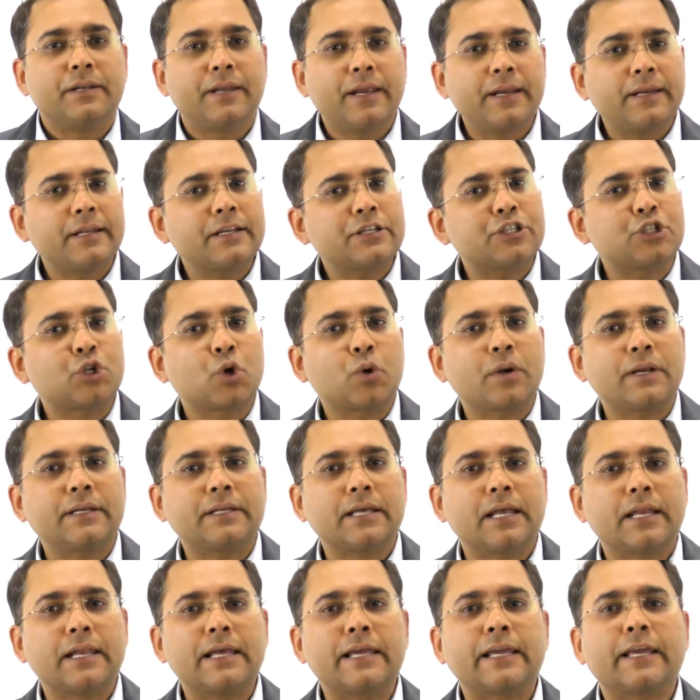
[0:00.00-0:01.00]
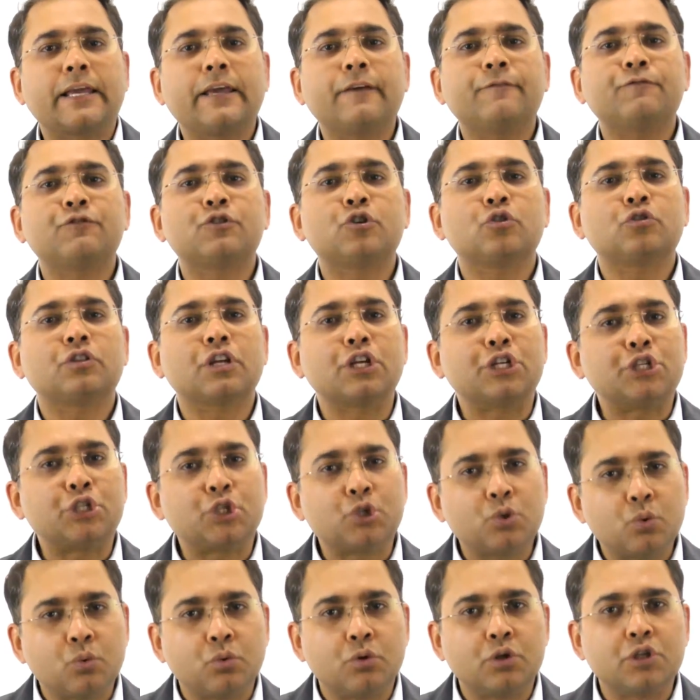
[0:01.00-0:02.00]
Data storytelling gives you the
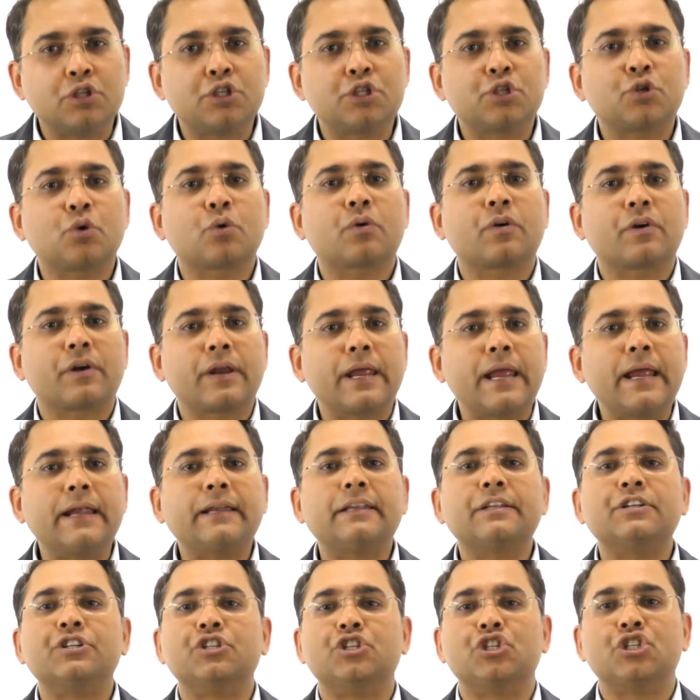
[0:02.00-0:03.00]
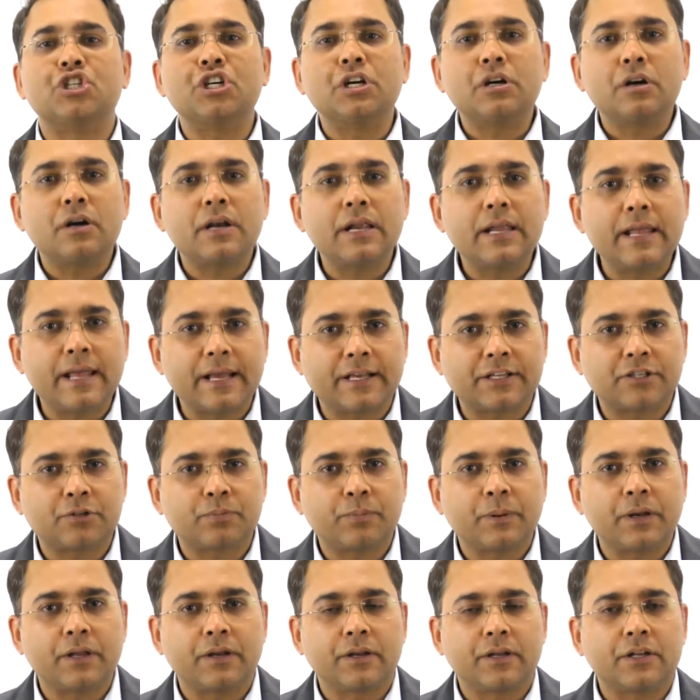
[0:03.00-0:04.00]
tools to create a journey
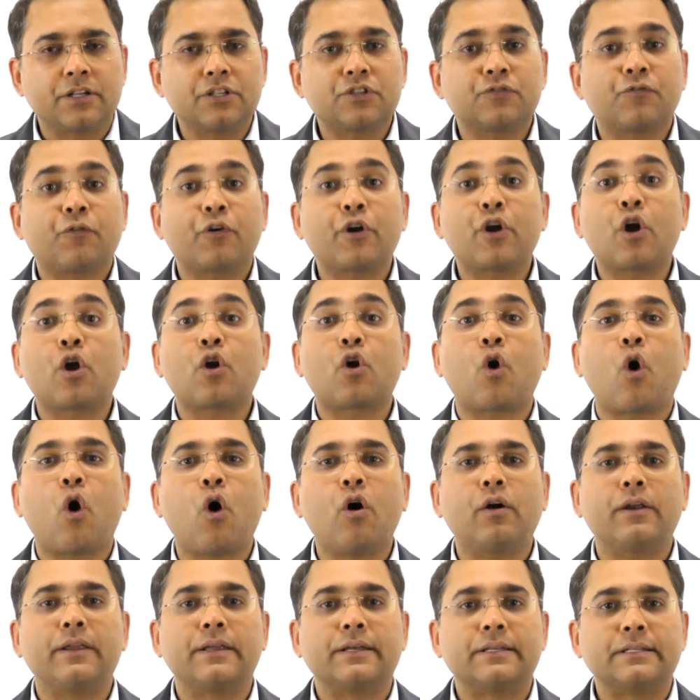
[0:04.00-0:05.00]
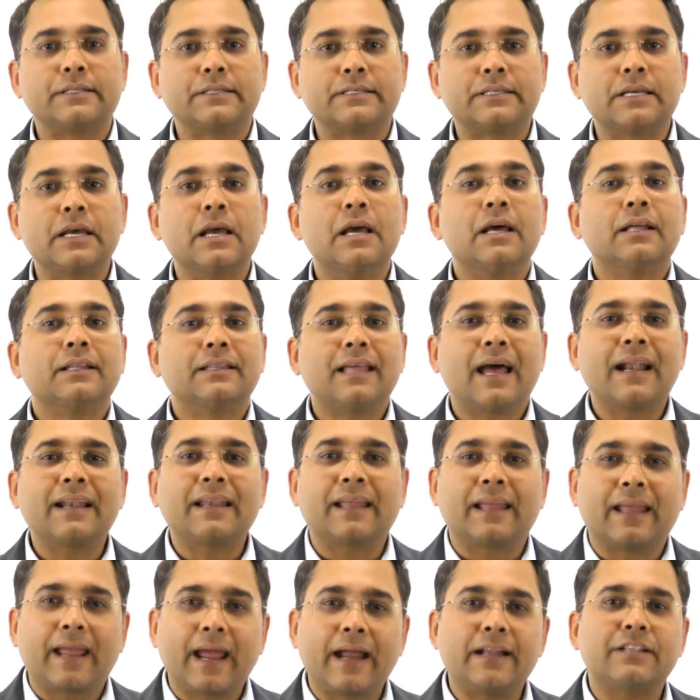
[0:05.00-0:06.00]
experience for your audience
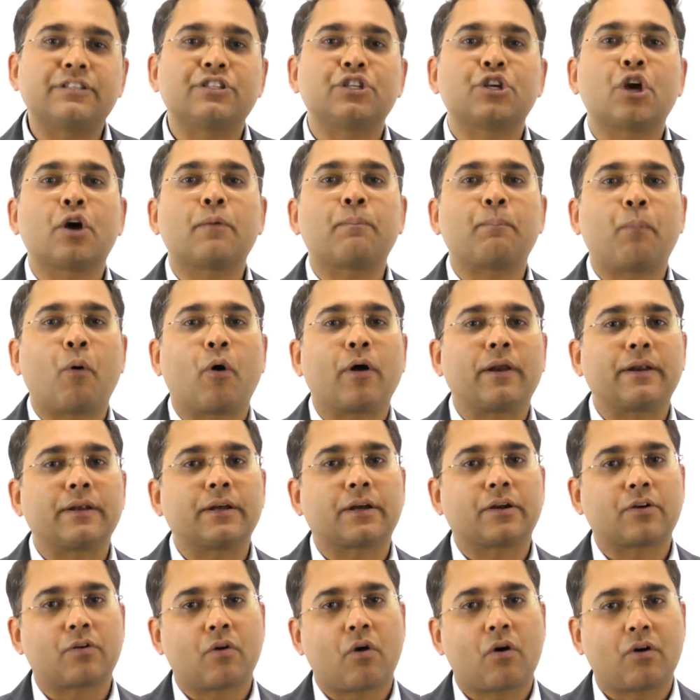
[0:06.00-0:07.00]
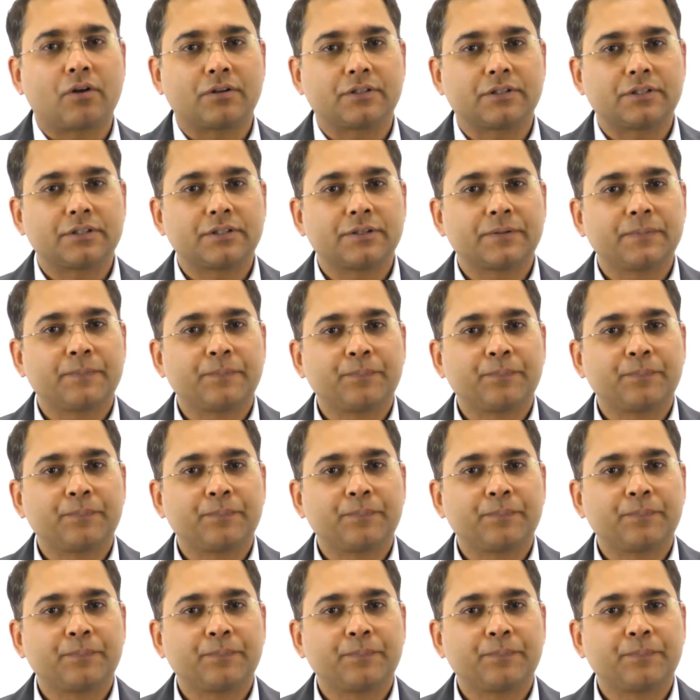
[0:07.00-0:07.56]
that gets your point across.